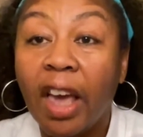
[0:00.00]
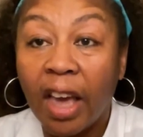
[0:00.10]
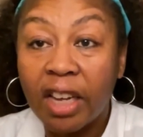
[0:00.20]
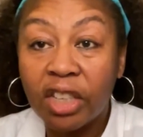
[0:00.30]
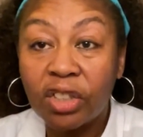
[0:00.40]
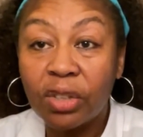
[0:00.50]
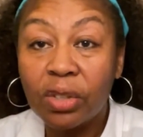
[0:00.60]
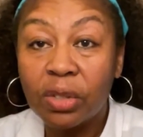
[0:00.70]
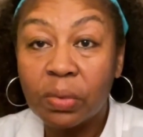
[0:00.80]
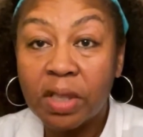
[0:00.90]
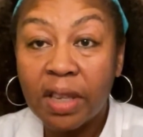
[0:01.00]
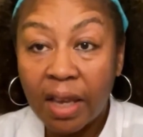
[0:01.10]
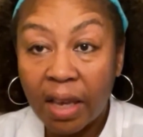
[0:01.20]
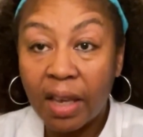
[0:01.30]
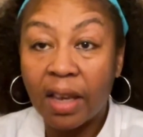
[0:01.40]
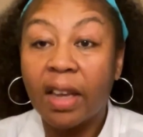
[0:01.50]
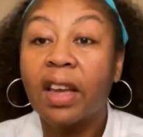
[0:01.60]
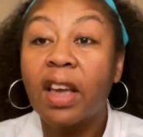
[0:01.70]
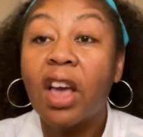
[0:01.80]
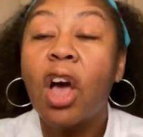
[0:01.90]
And the students will say,
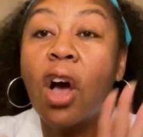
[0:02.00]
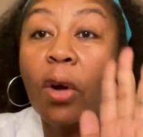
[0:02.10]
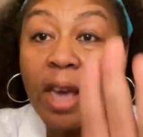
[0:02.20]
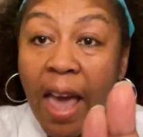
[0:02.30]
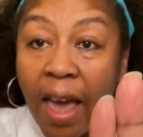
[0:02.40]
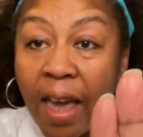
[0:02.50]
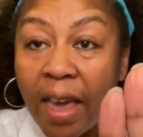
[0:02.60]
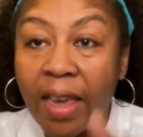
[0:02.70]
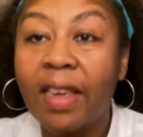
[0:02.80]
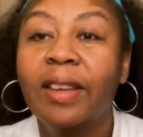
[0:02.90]
okay.